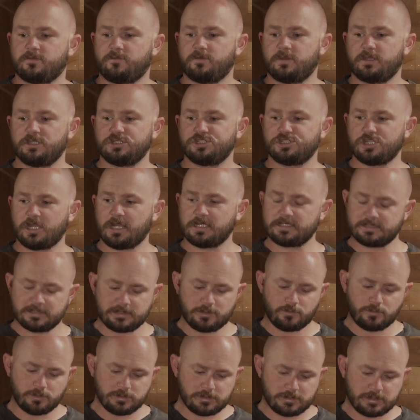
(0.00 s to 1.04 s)
for your Shad's
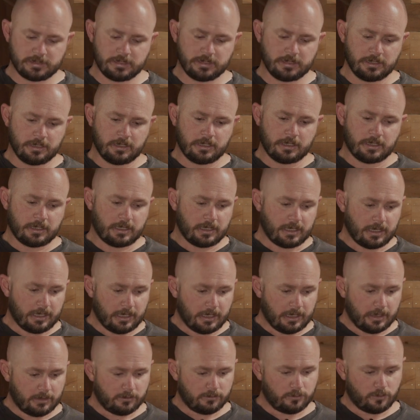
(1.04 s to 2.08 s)
lures.
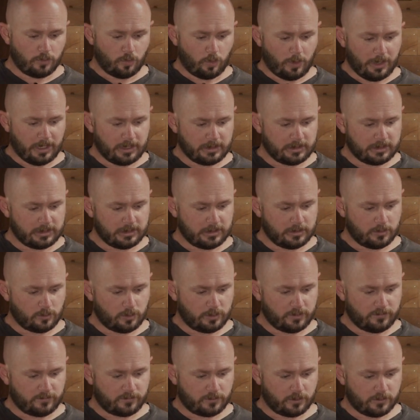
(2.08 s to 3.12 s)
The weight here
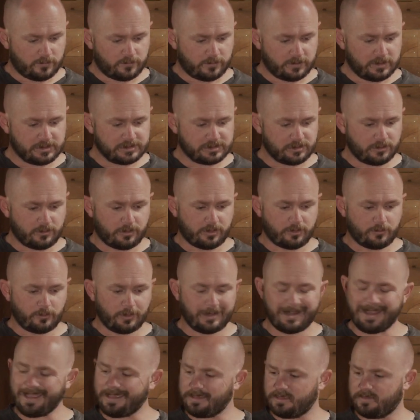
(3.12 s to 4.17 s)
we've got for these are a
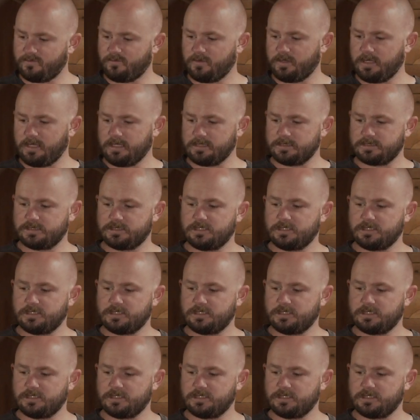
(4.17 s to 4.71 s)
3/8 of an ounce,